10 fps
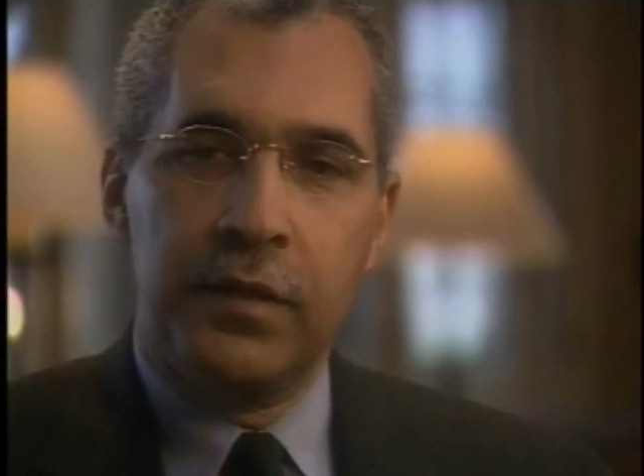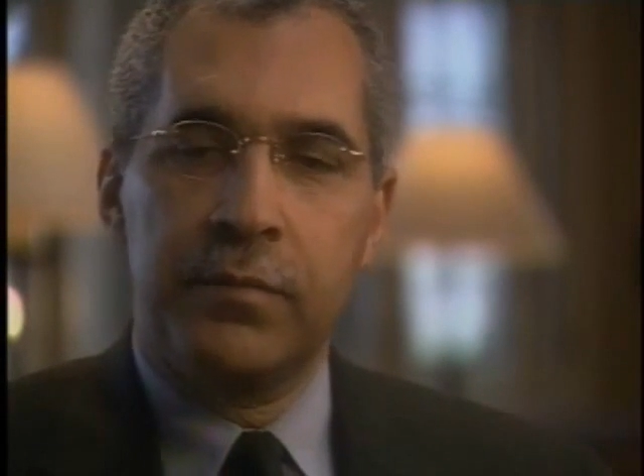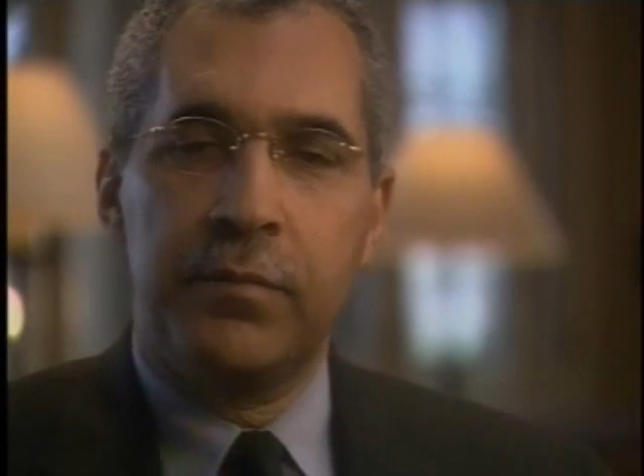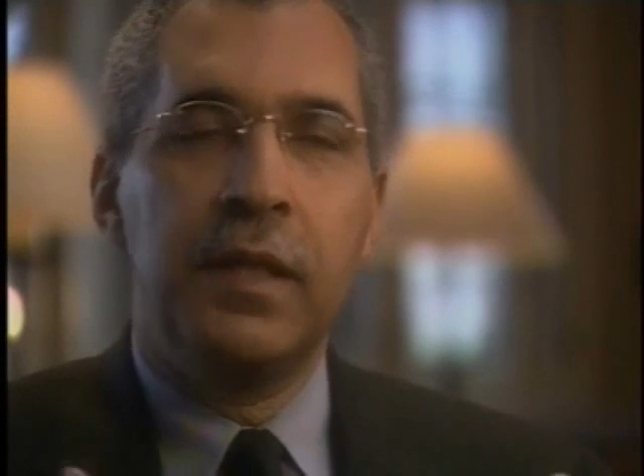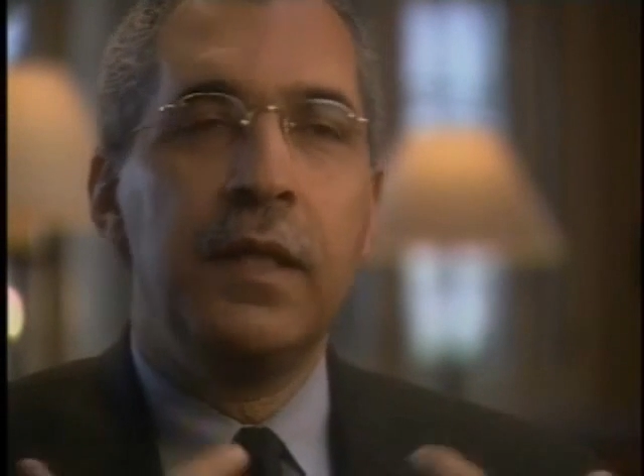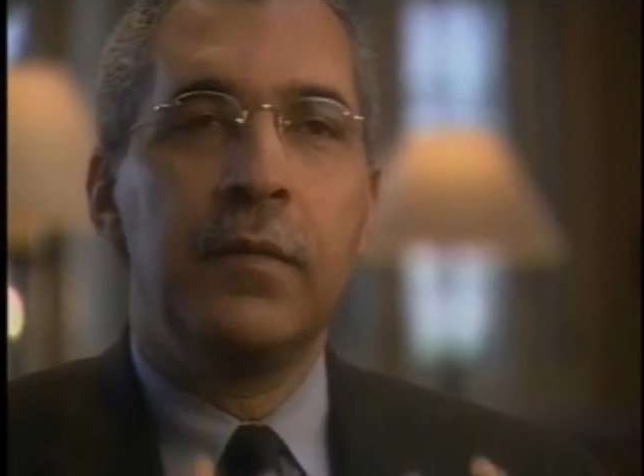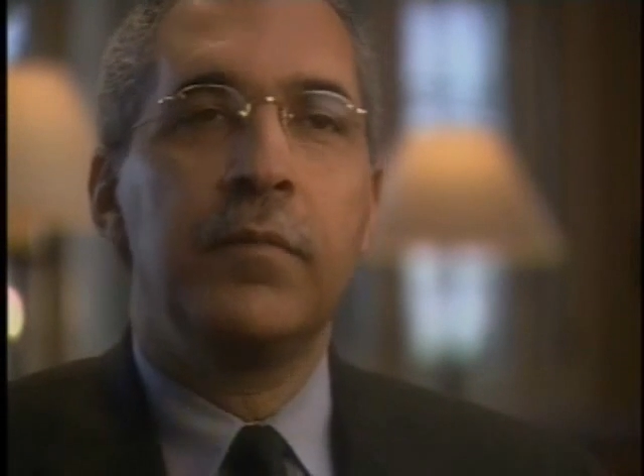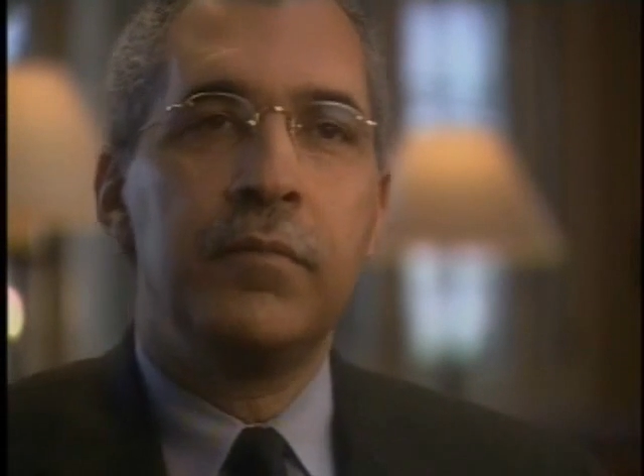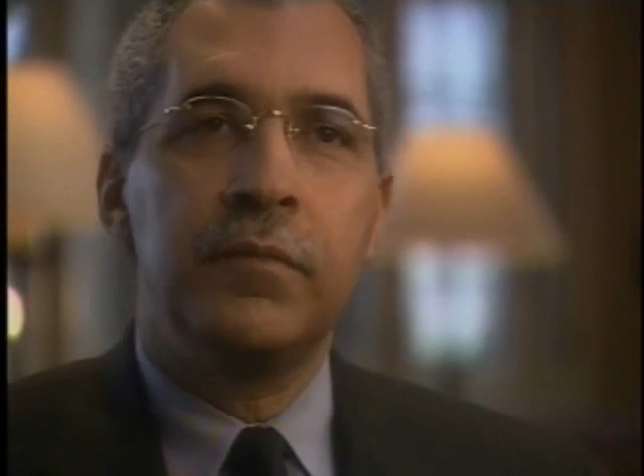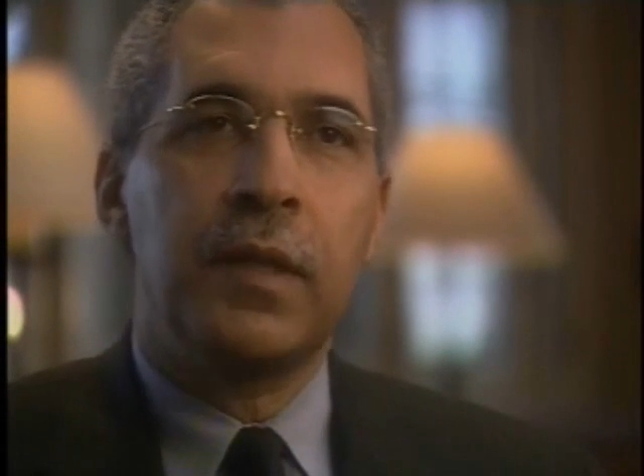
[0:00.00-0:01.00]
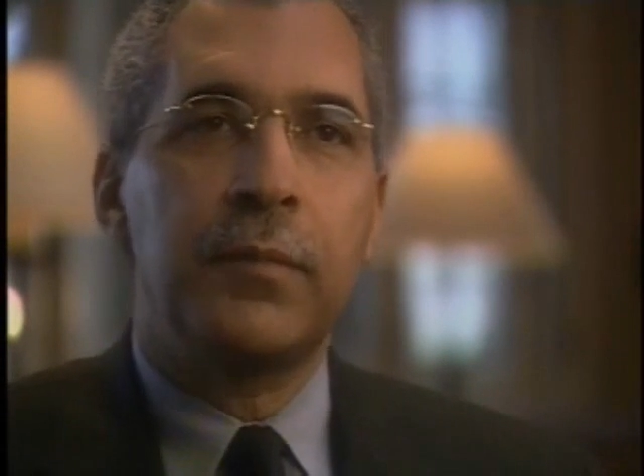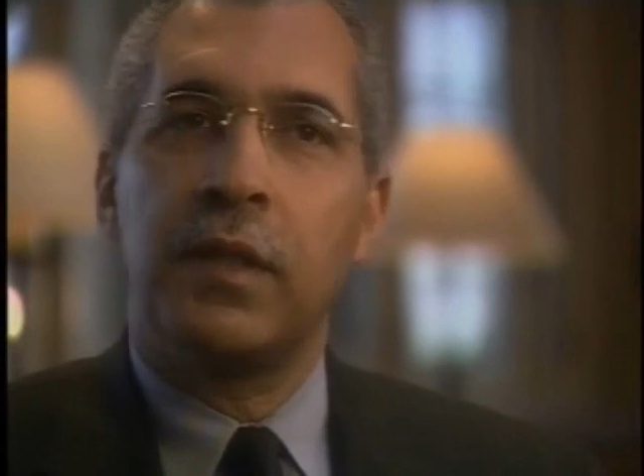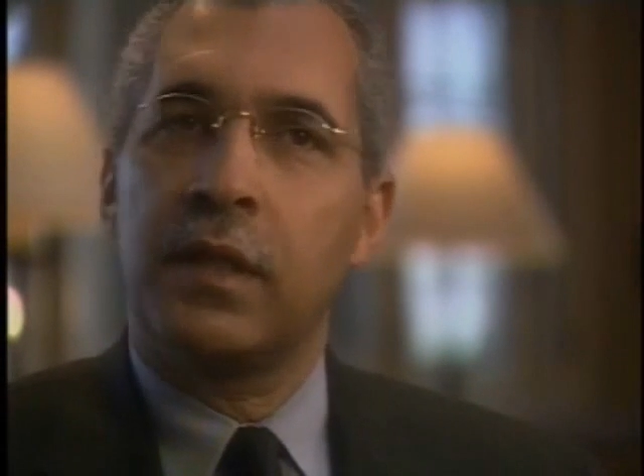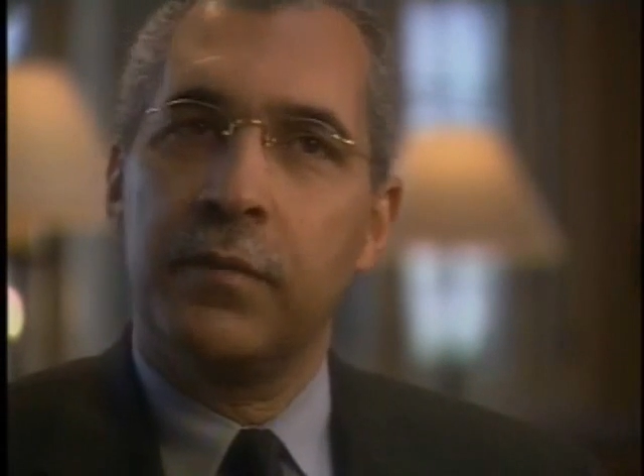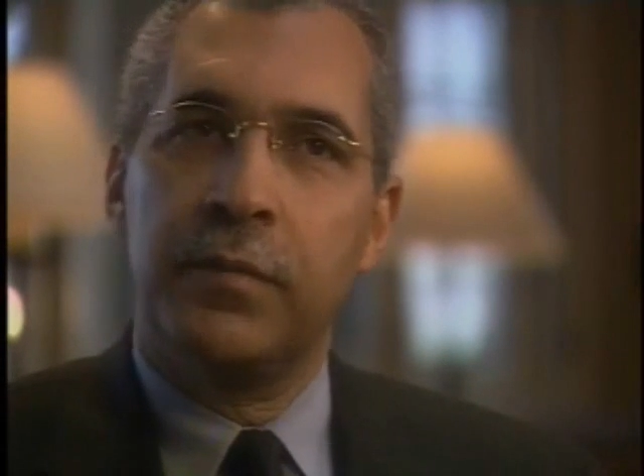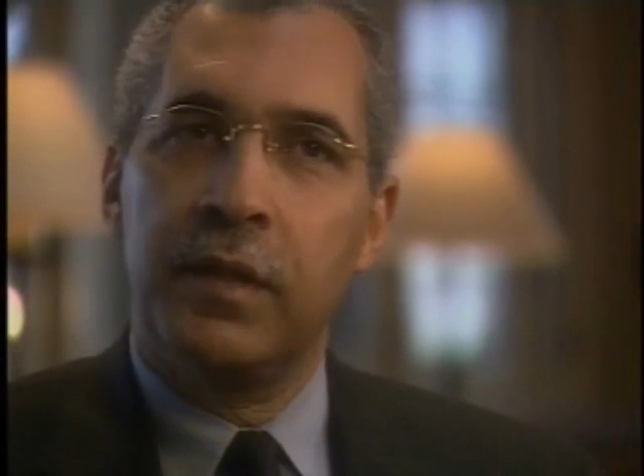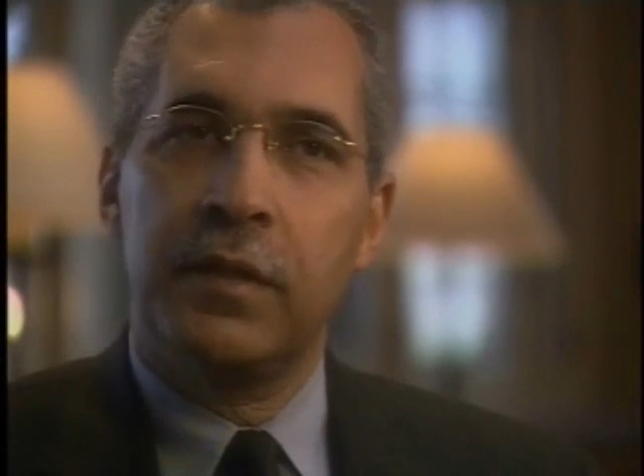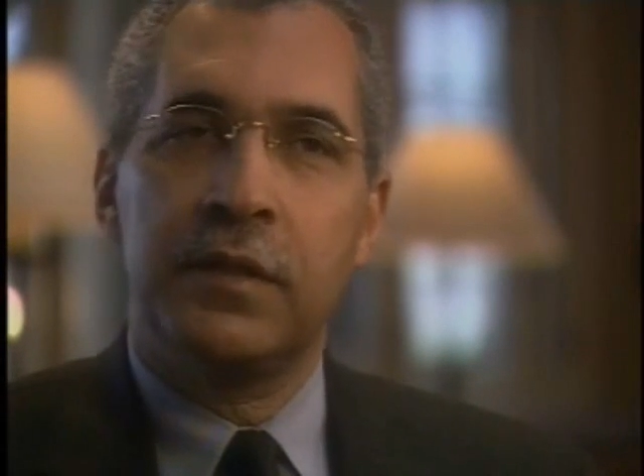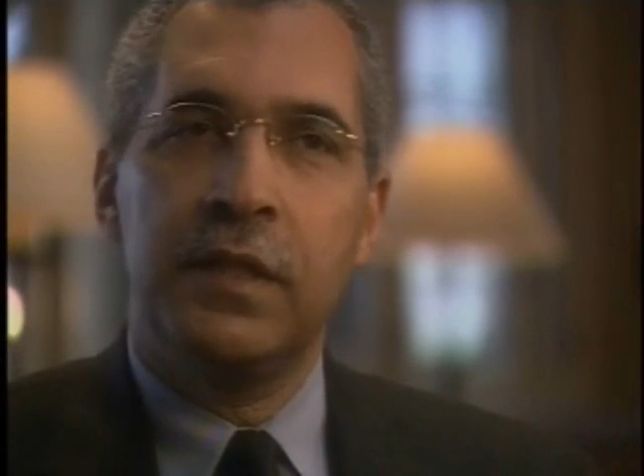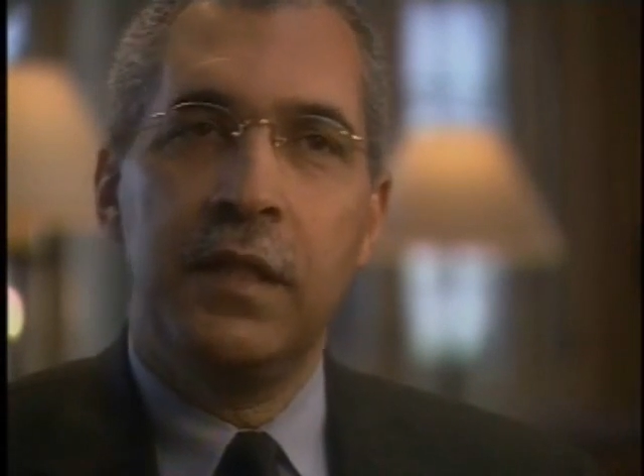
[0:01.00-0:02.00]
this being subject to
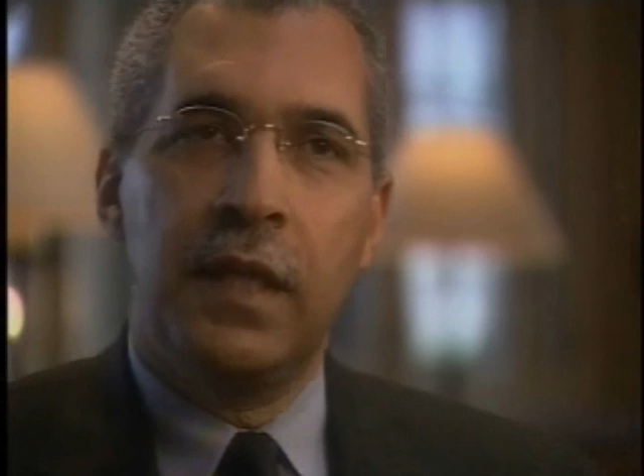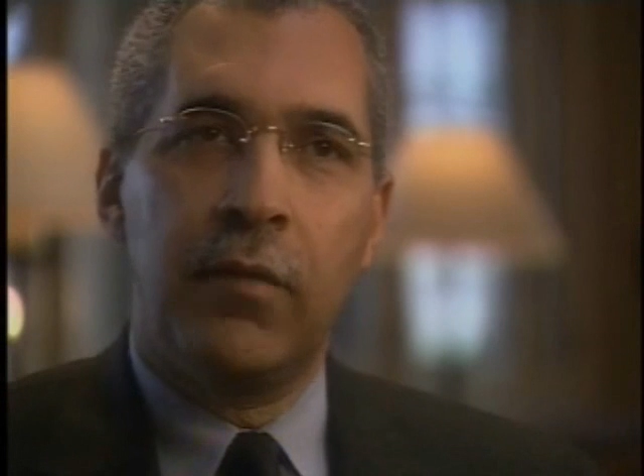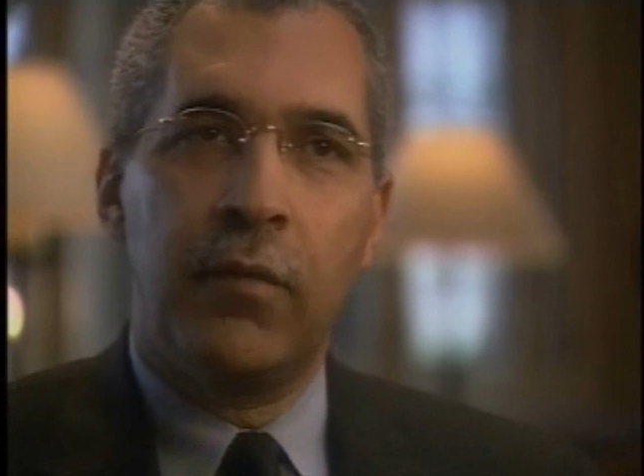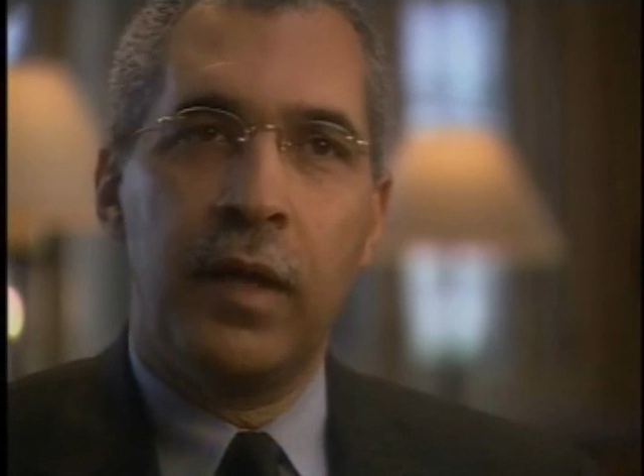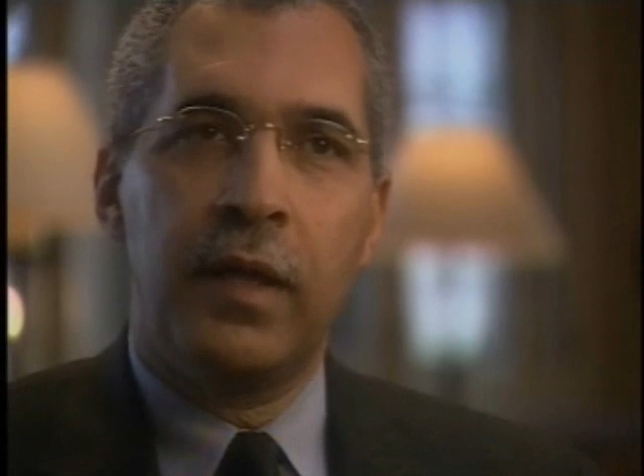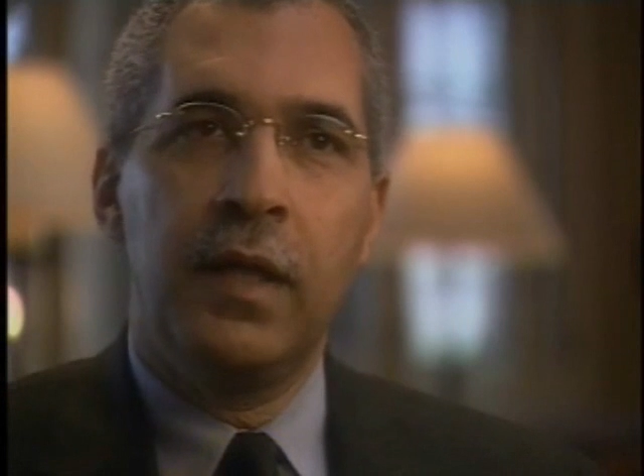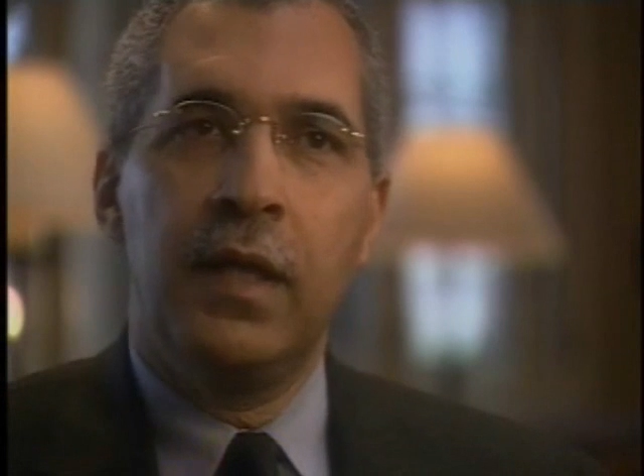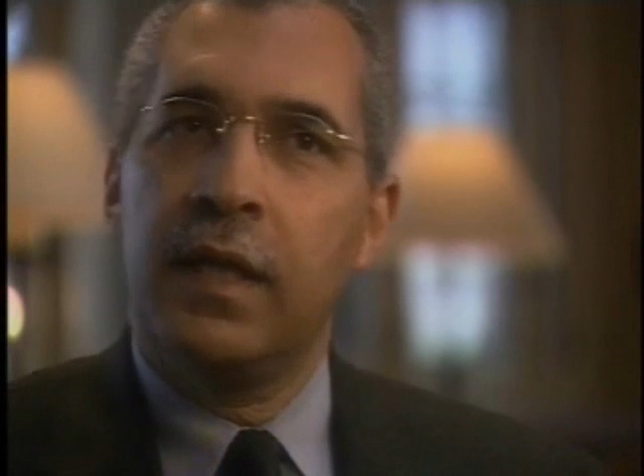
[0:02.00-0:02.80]
being seen that way,